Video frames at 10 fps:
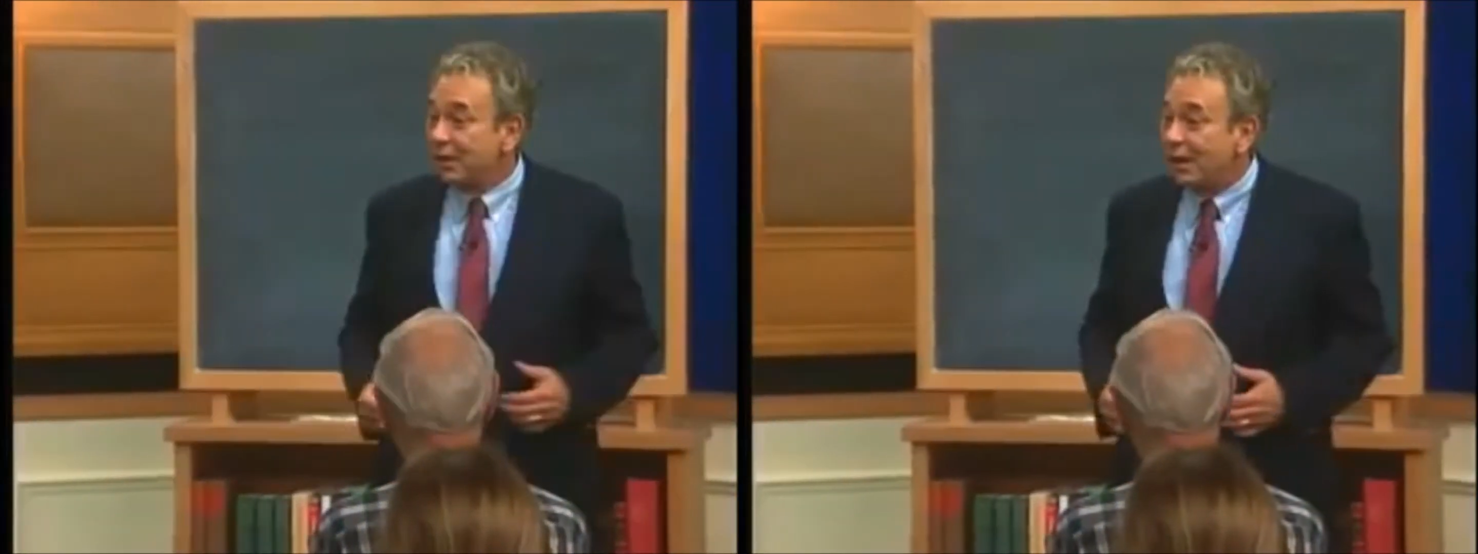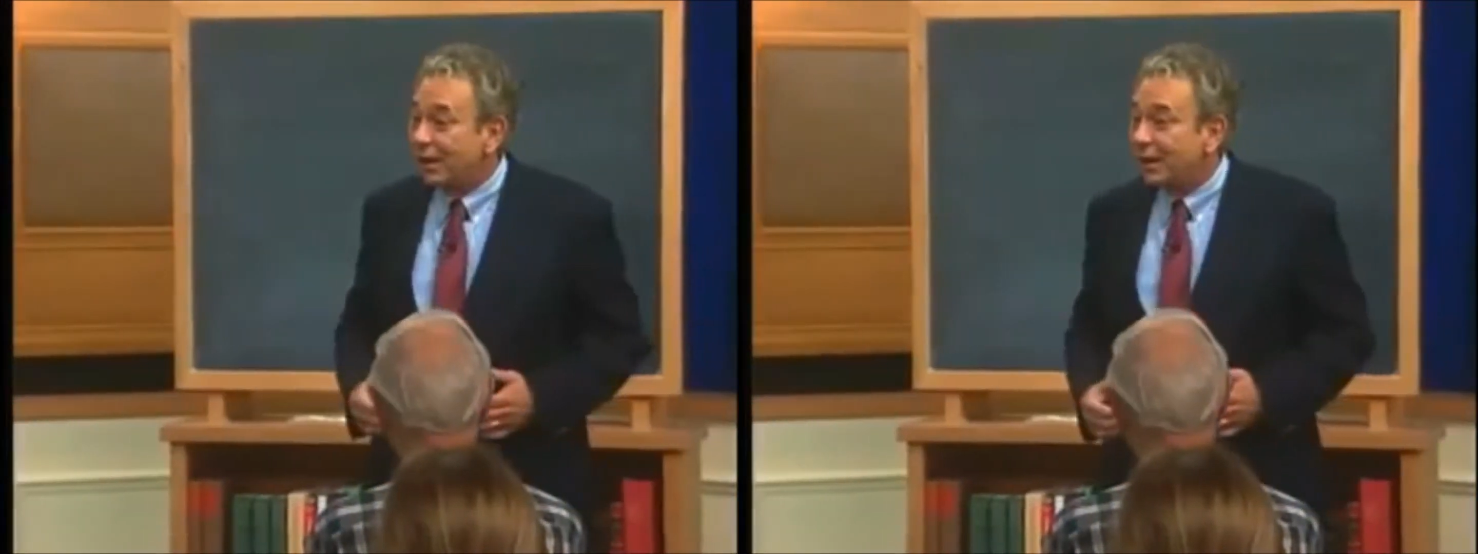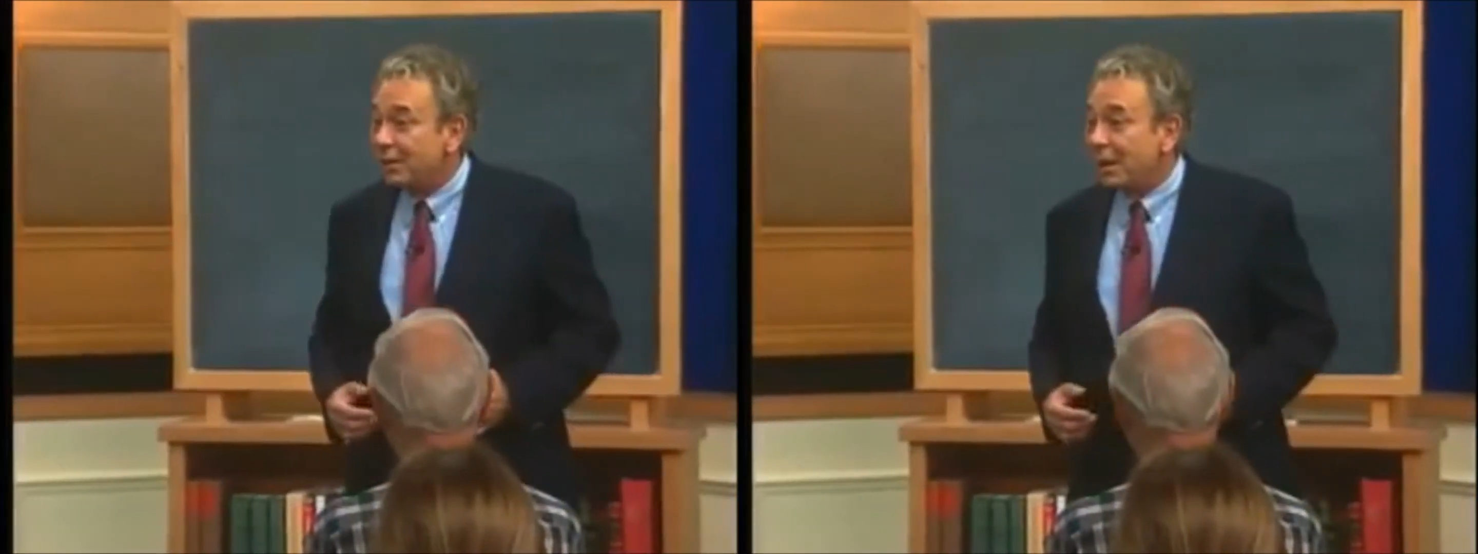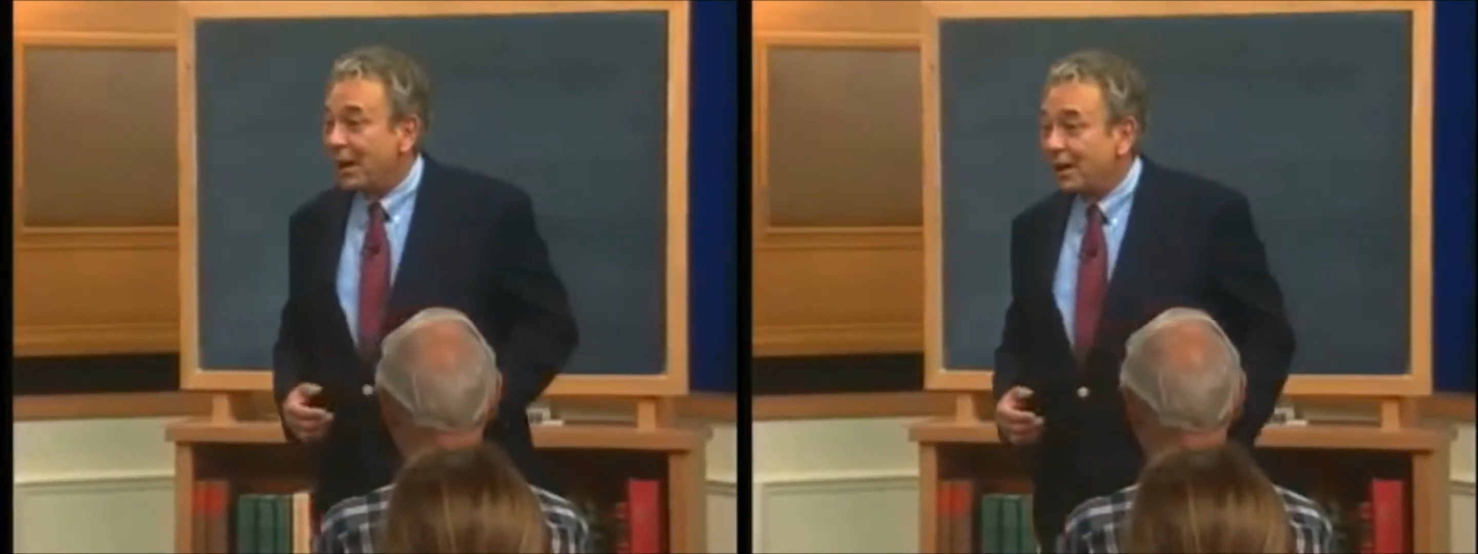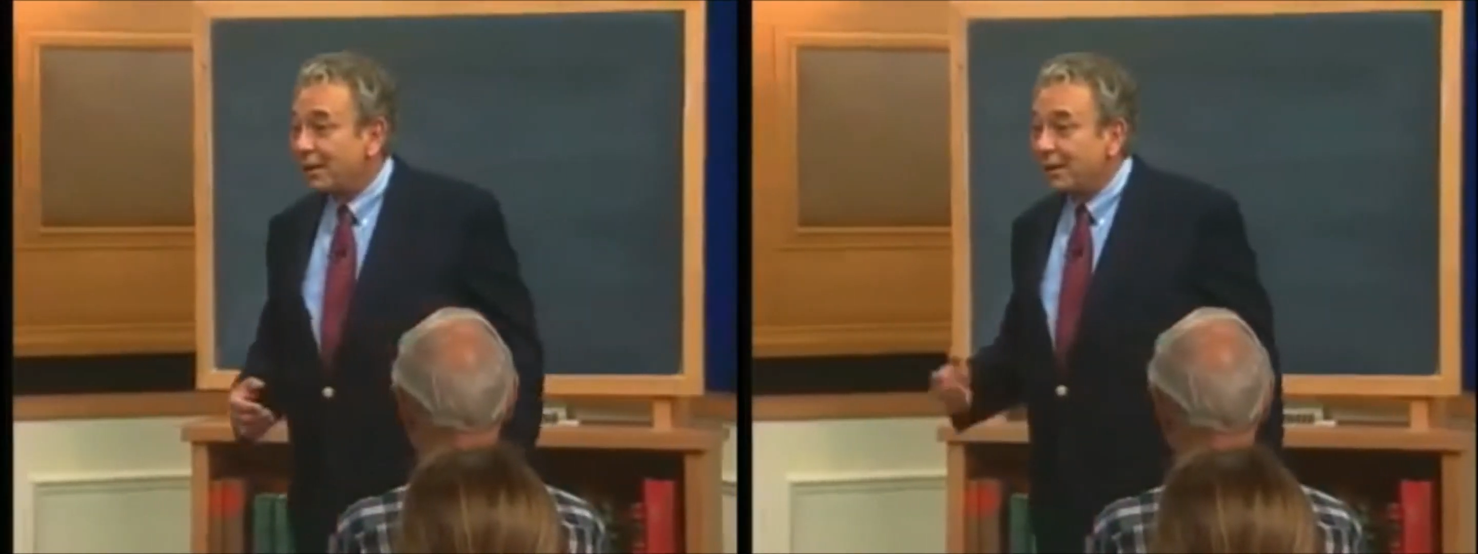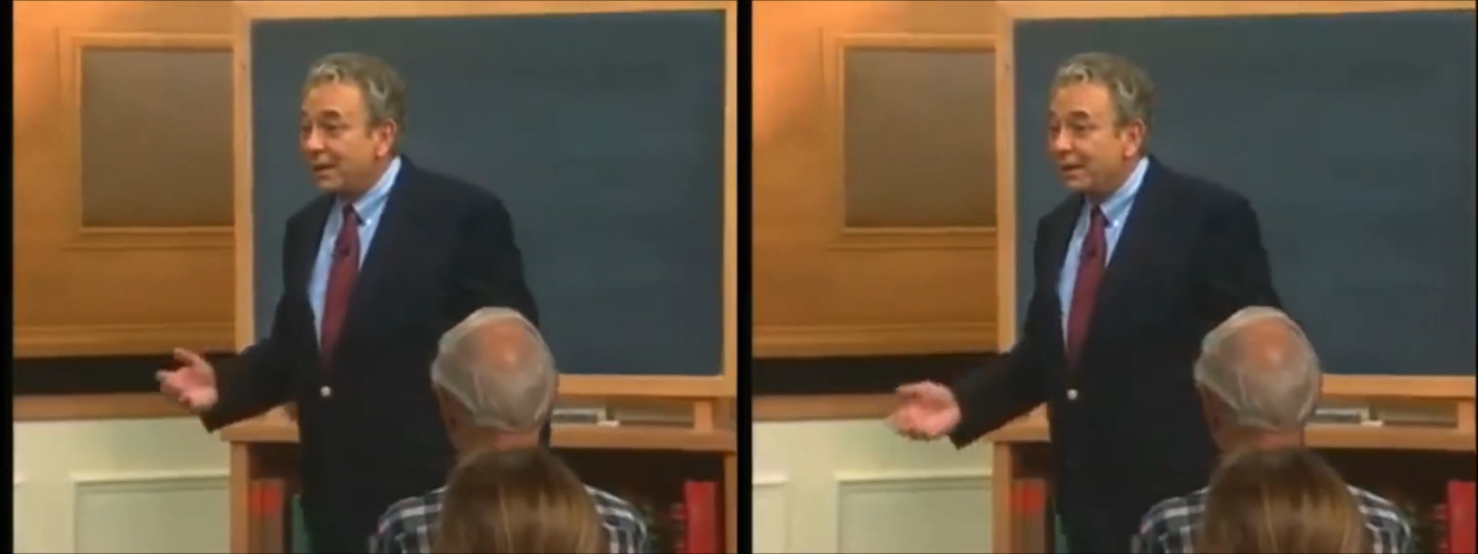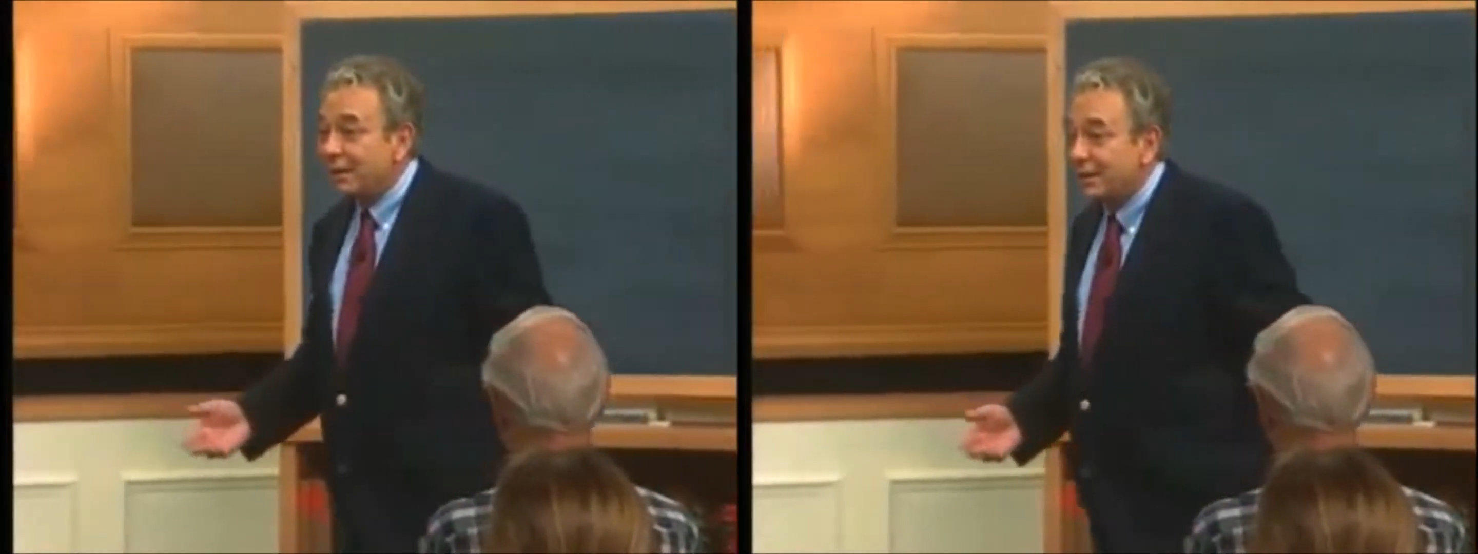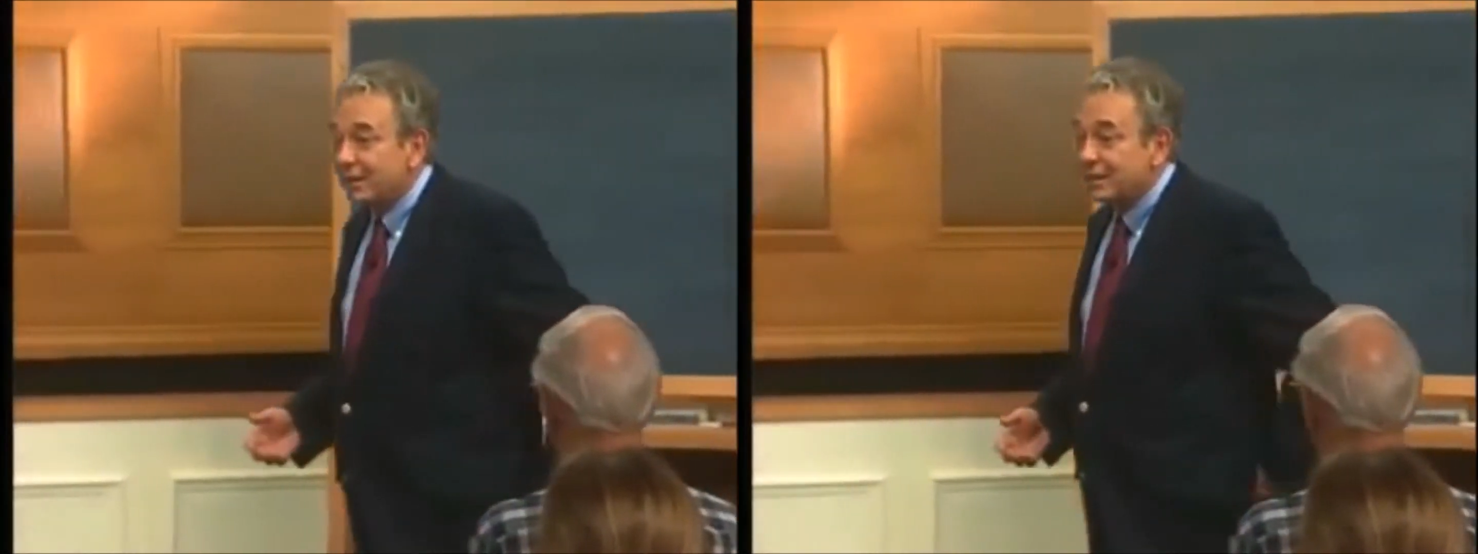talking about, or if they're